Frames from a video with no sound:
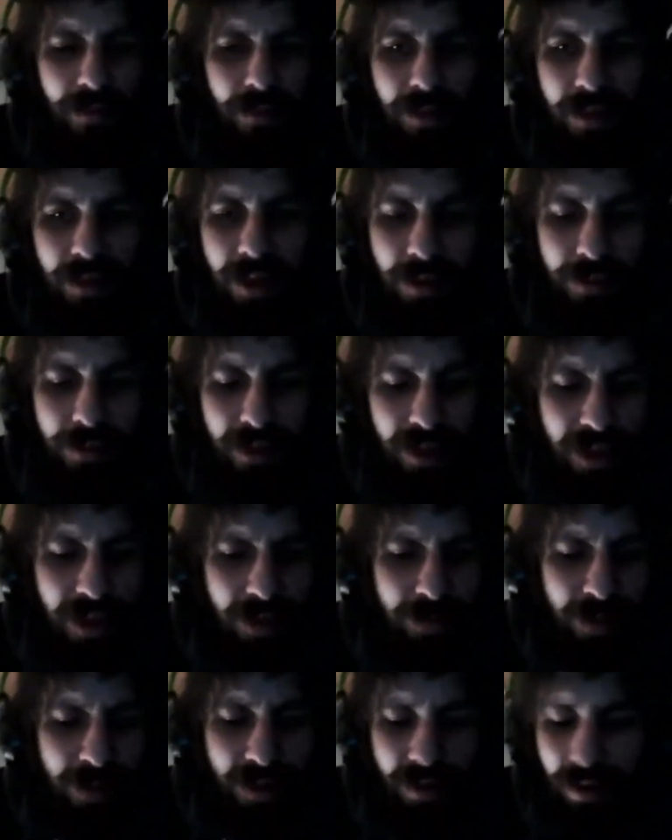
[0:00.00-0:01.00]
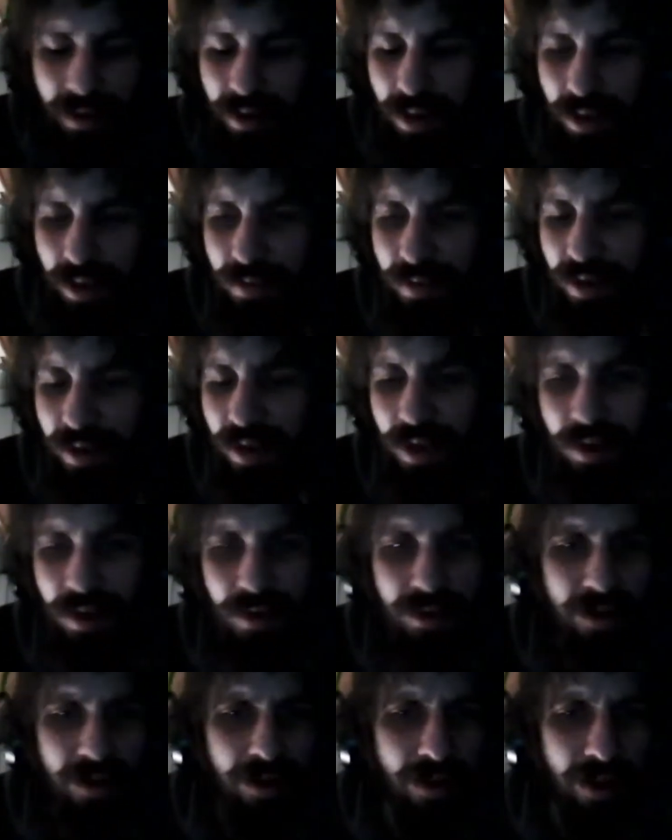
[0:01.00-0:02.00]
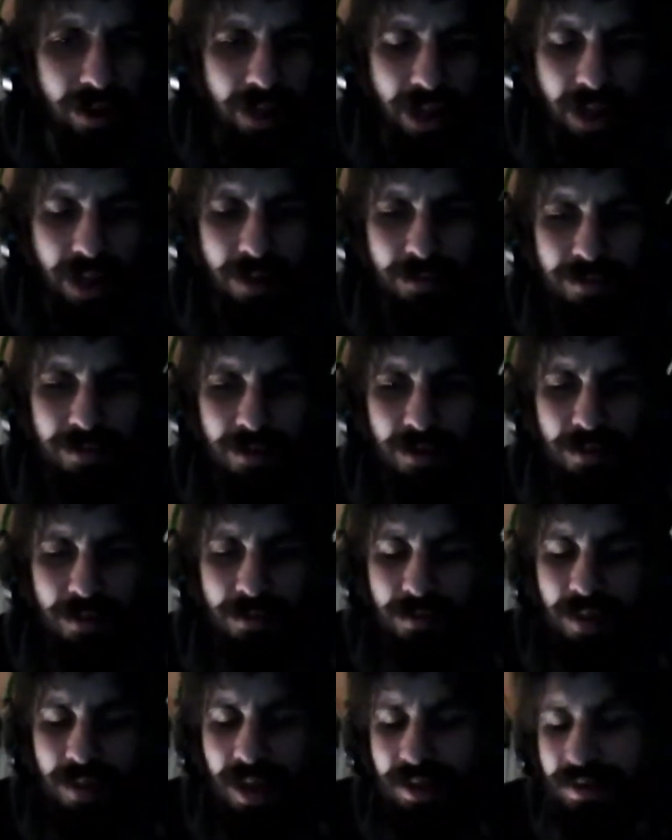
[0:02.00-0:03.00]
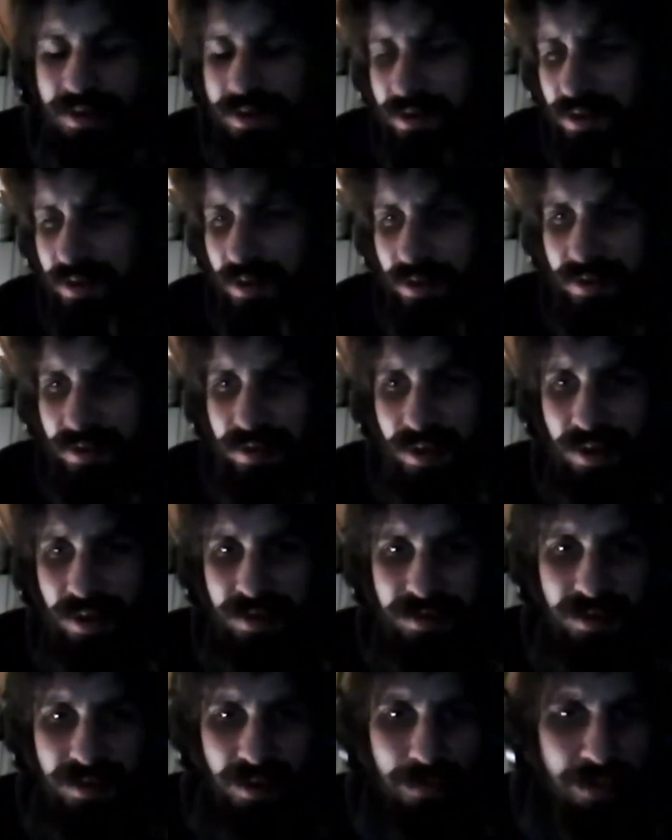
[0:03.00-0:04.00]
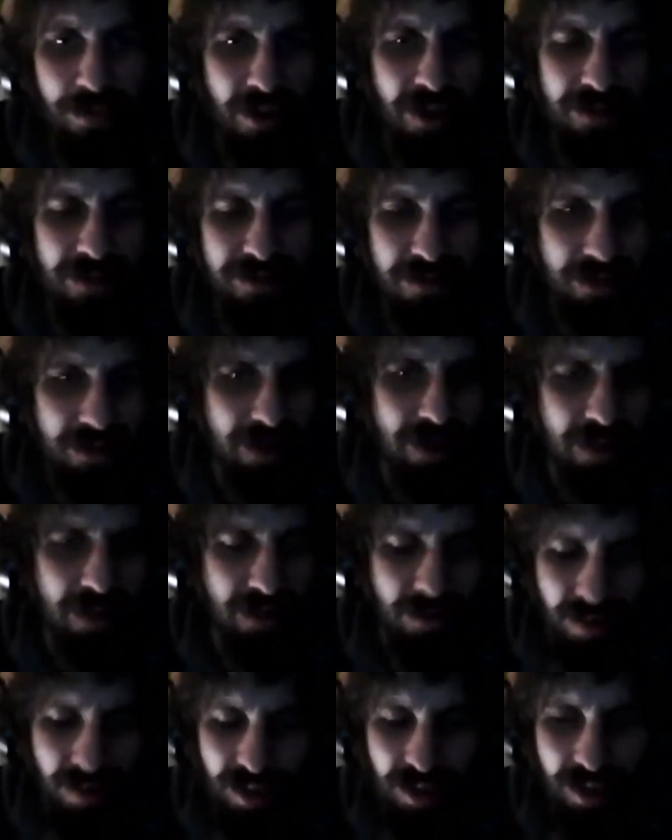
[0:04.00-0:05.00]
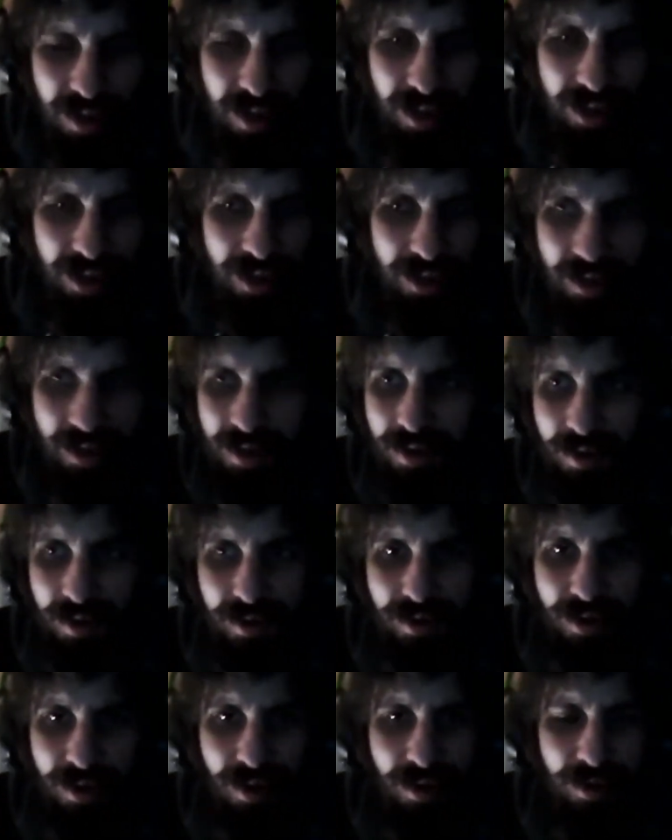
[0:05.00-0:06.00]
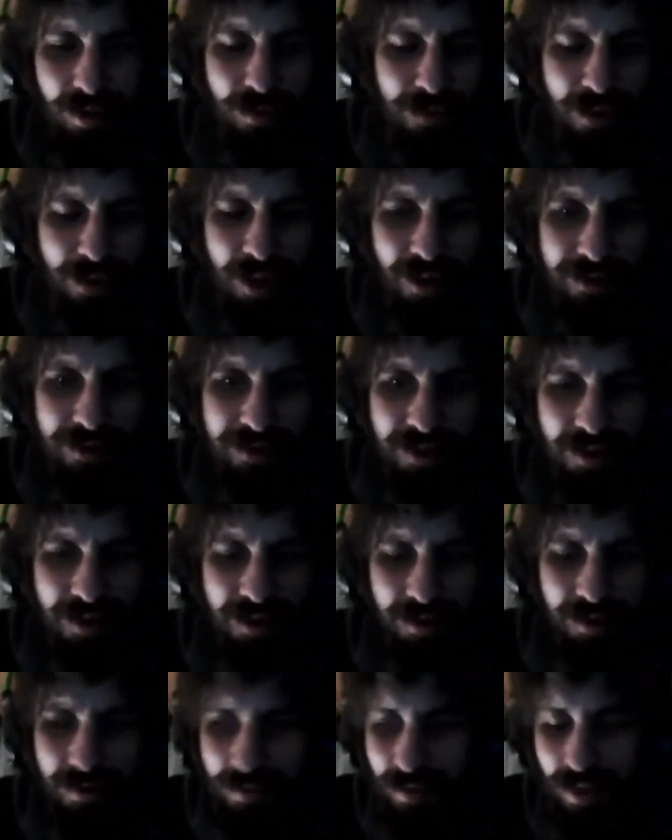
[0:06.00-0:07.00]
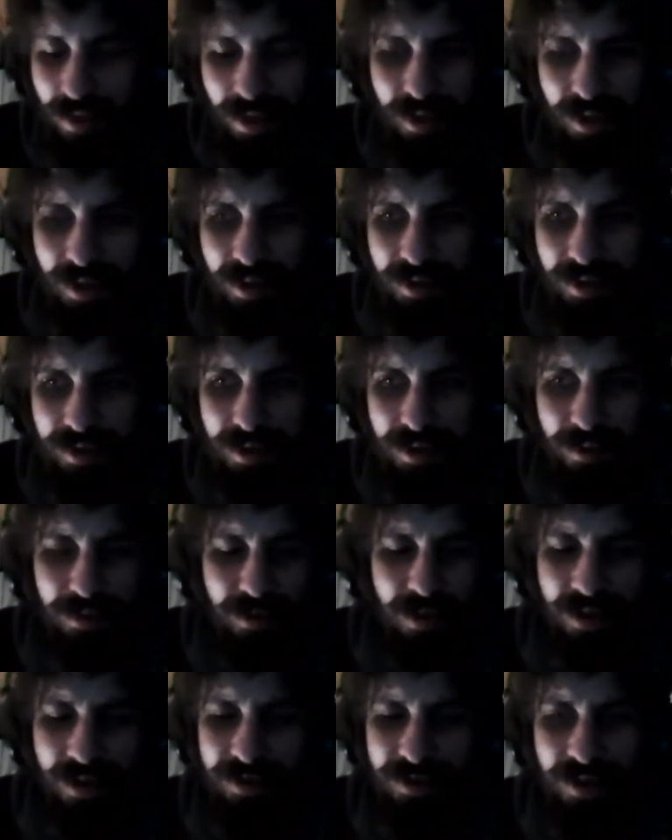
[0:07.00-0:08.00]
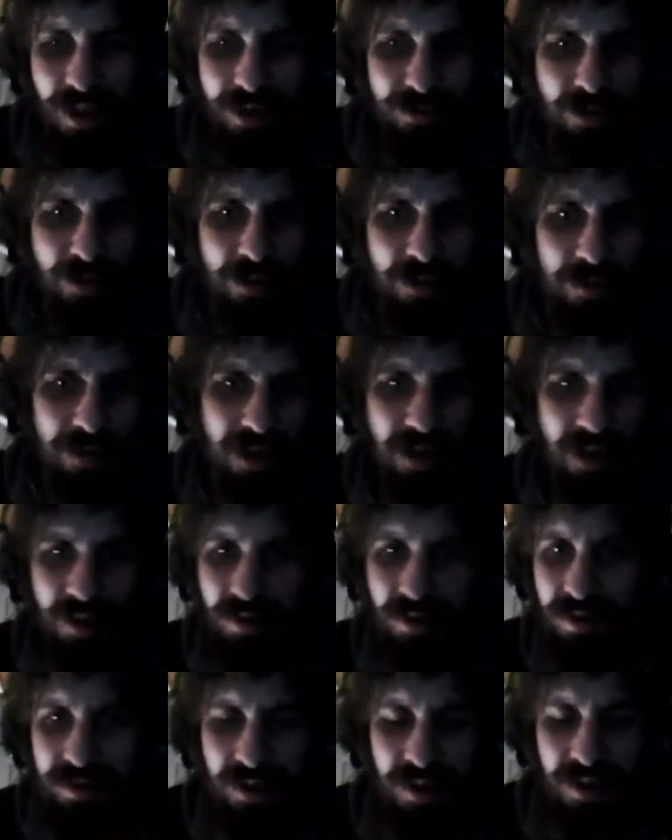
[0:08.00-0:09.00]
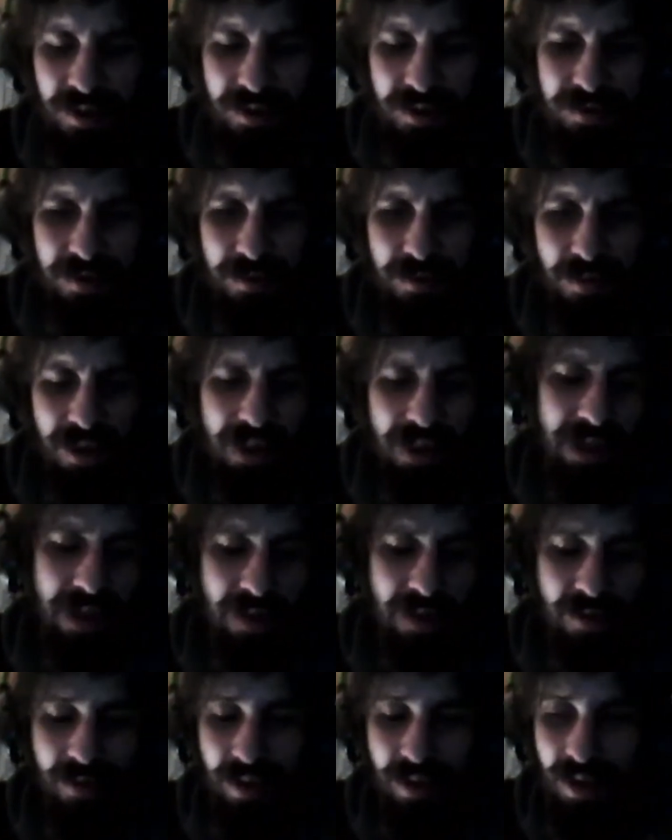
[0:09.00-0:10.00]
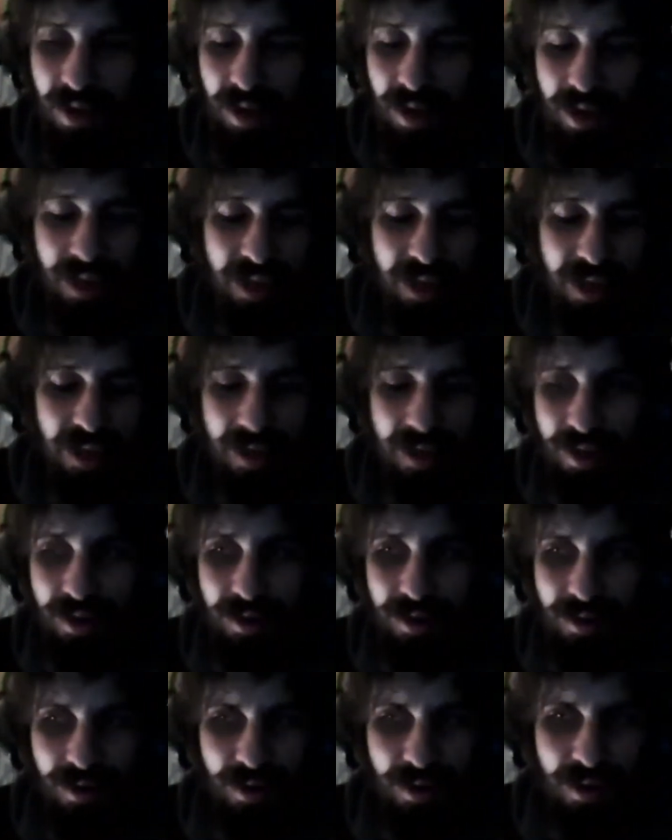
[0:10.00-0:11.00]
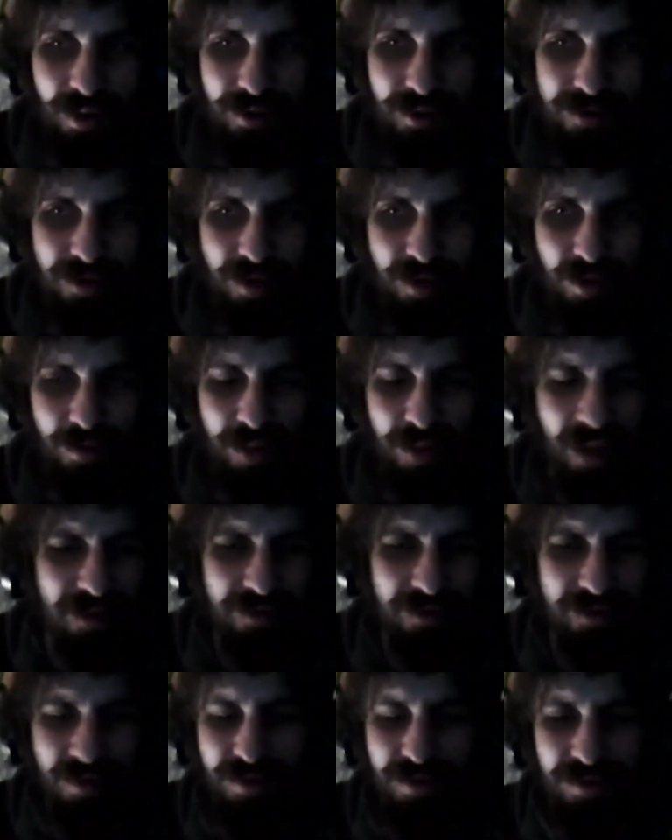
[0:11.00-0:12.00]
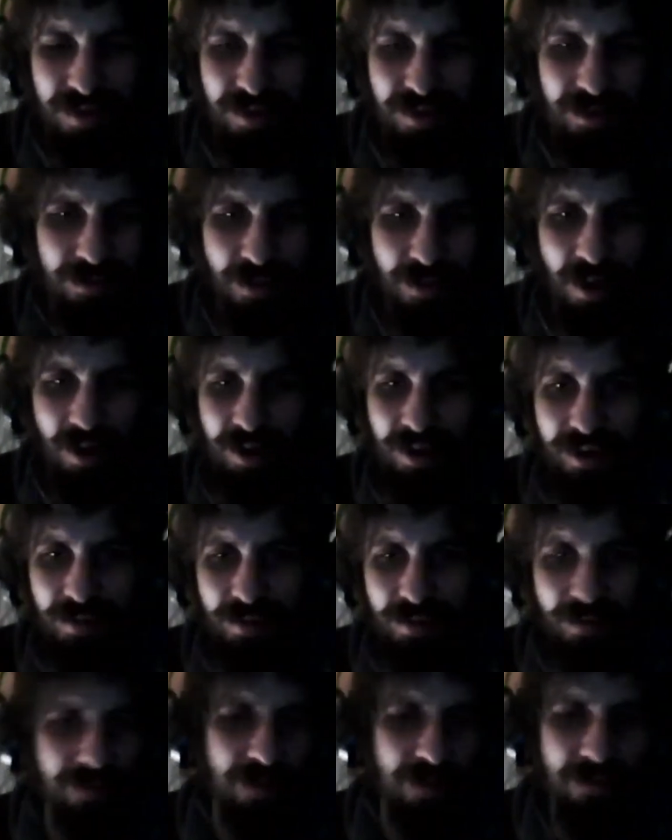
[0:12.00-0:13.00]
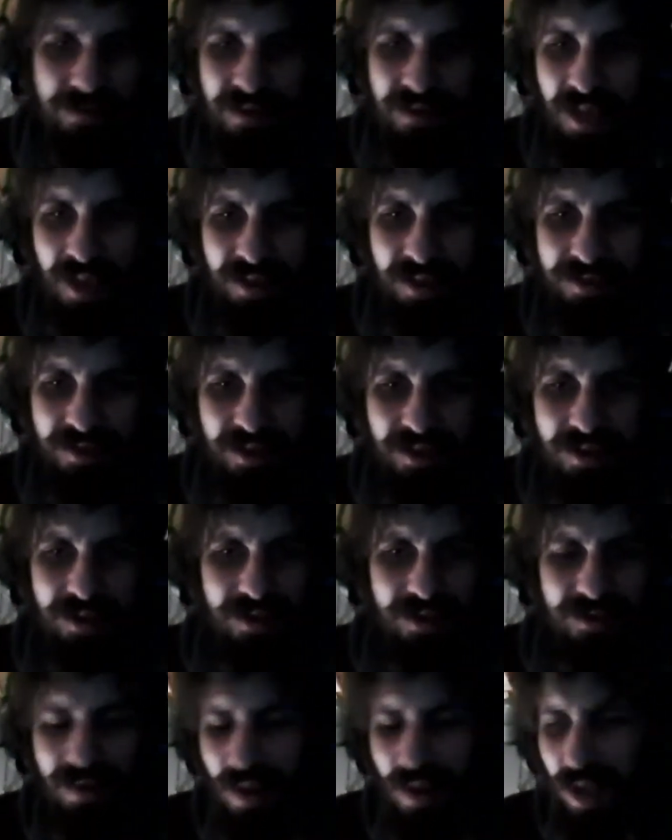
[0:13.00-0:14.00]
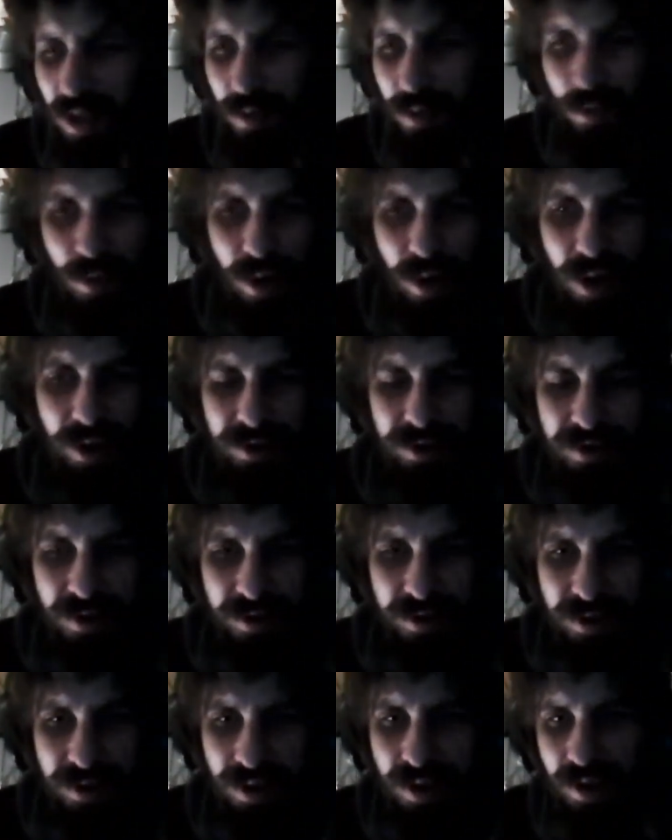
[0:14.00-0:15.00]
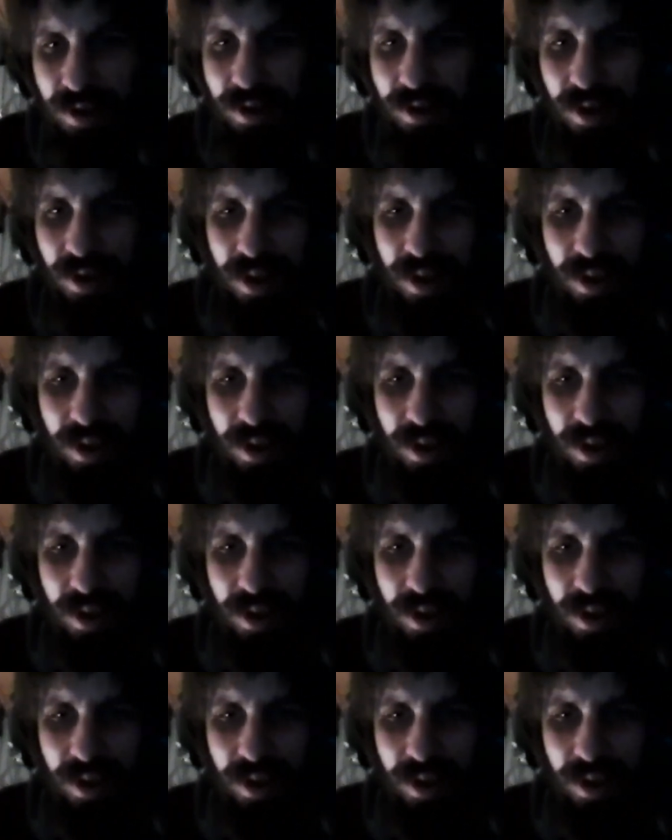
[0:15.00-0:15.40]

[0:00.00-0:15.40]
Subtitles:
Yeah, but like even here, like I'm from Massachusetts, the Boston area, and Boston differentiates from other cities in my area, and also Massachusetts is far different from Texas, Washington,